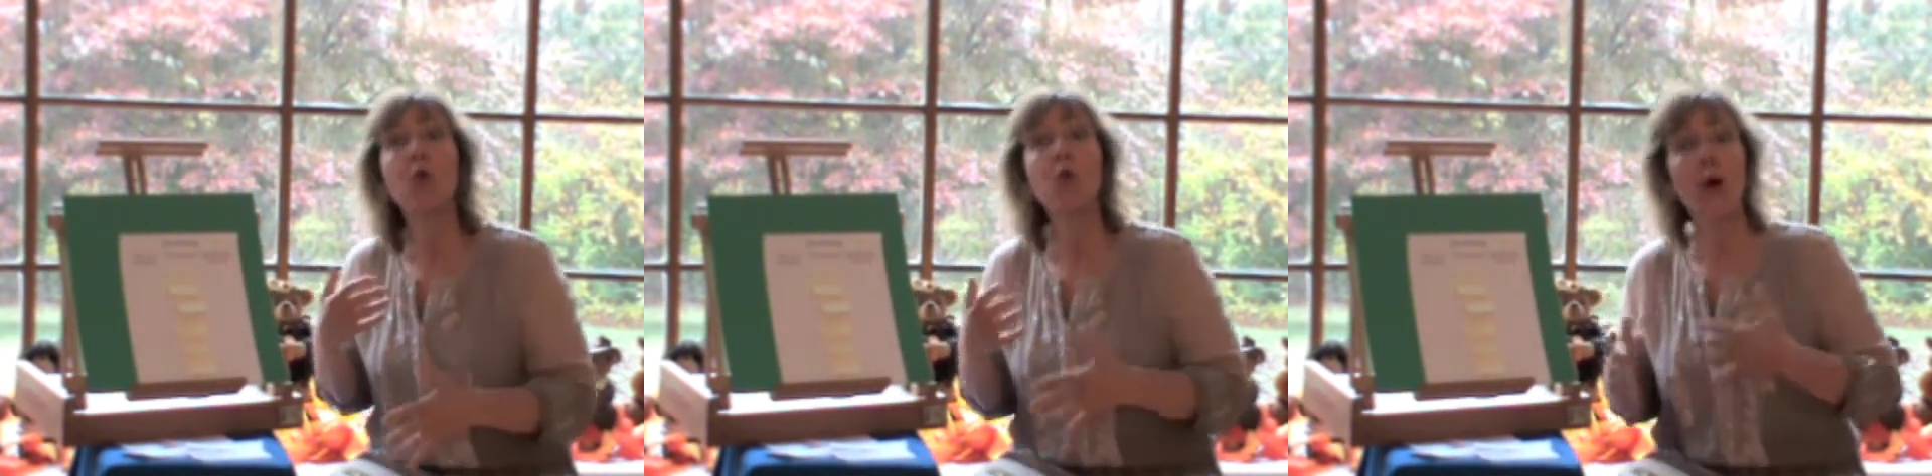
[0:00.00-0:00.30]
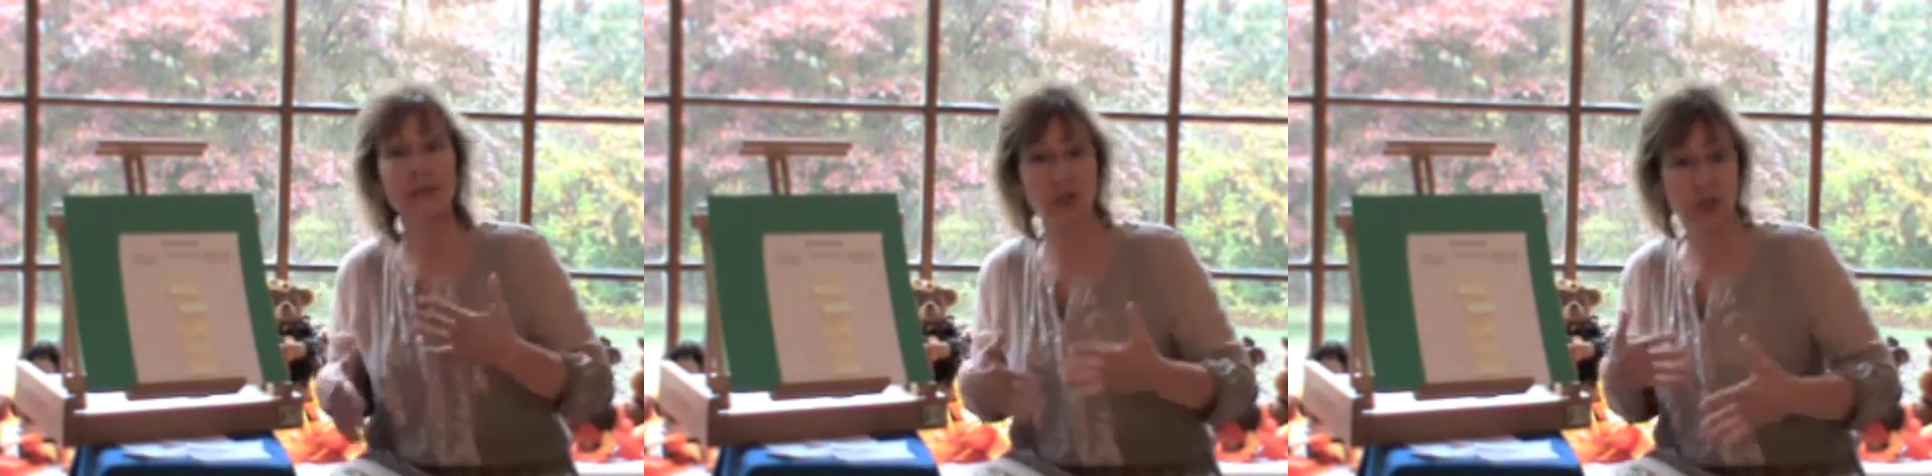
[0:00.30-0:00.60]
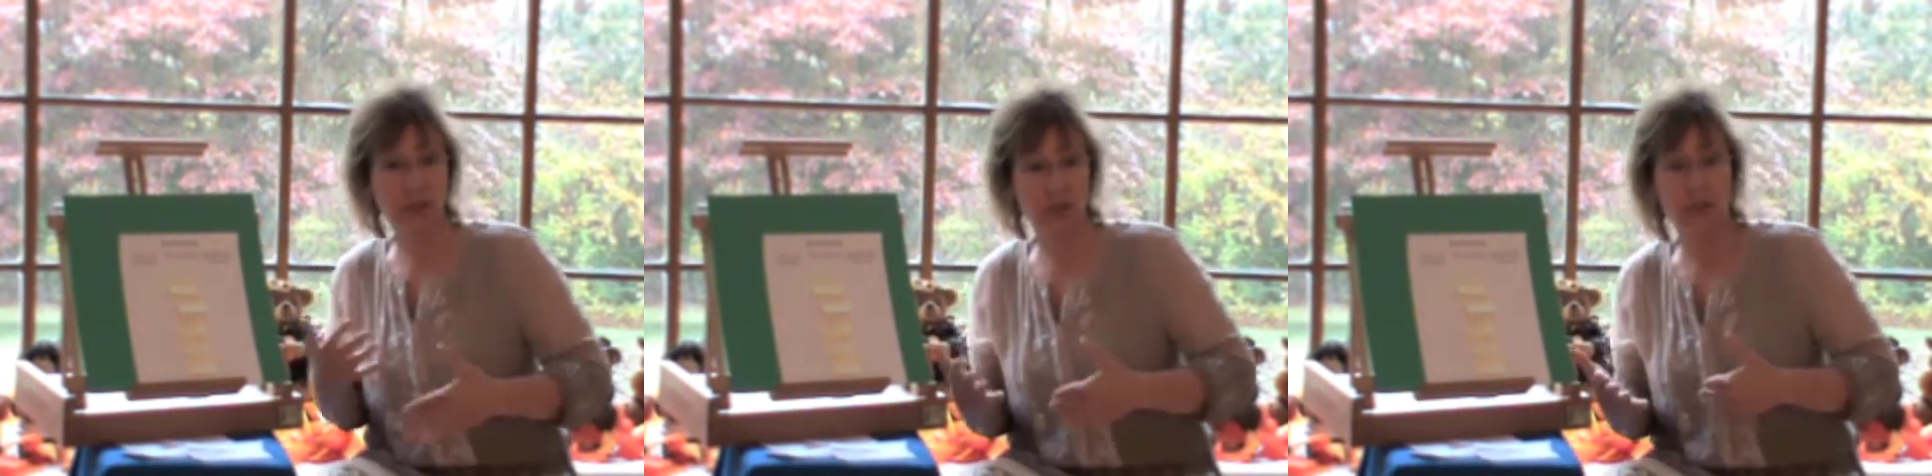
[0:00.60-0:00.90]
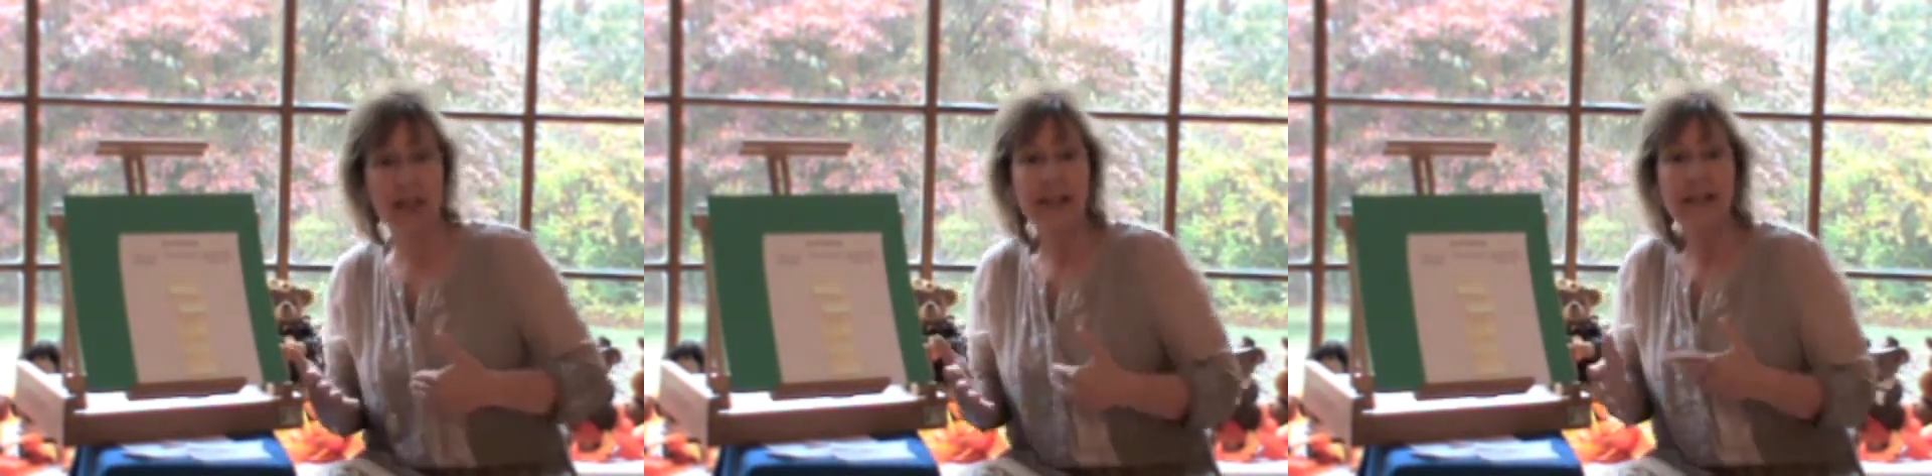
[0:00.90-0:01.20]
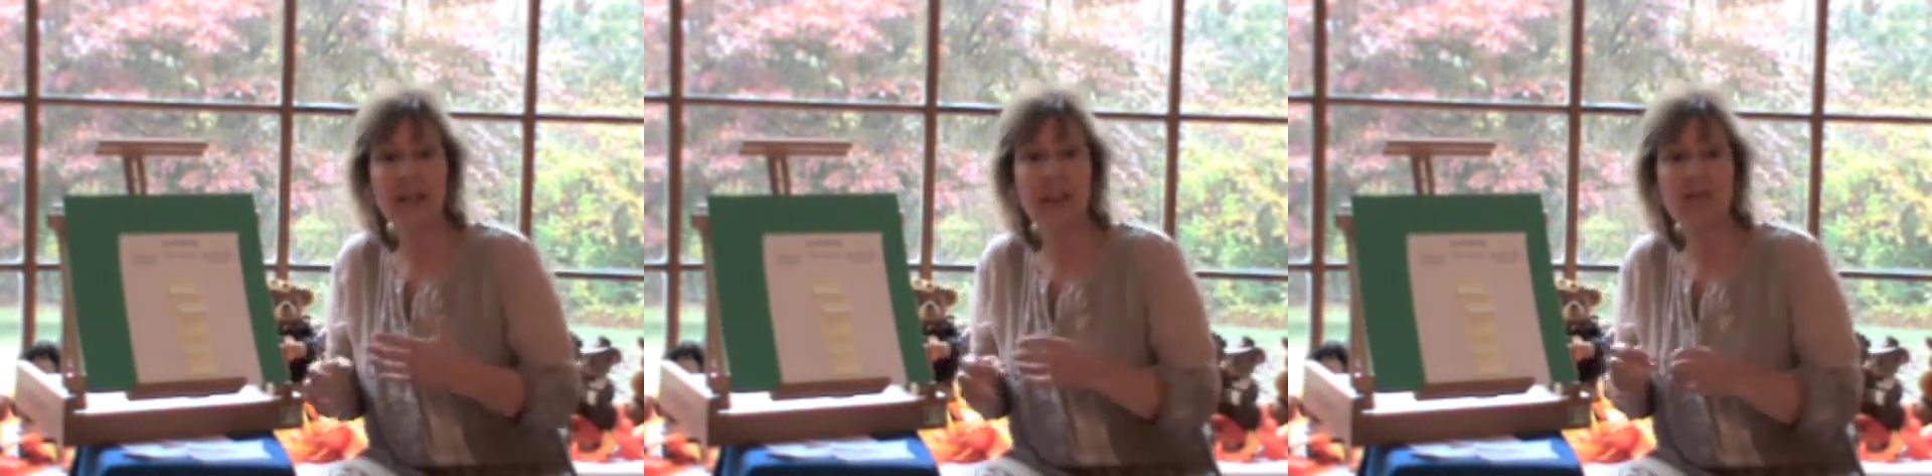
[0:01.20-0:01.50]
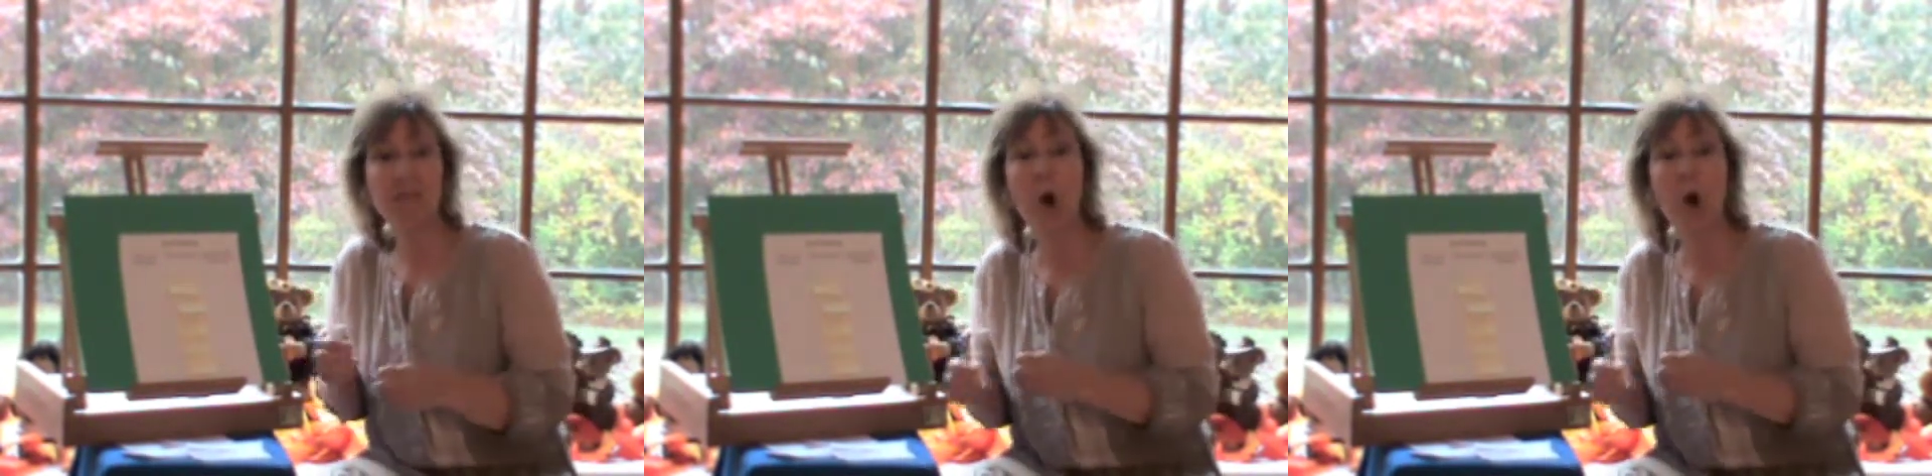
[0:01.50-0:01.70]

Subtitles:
questions that they've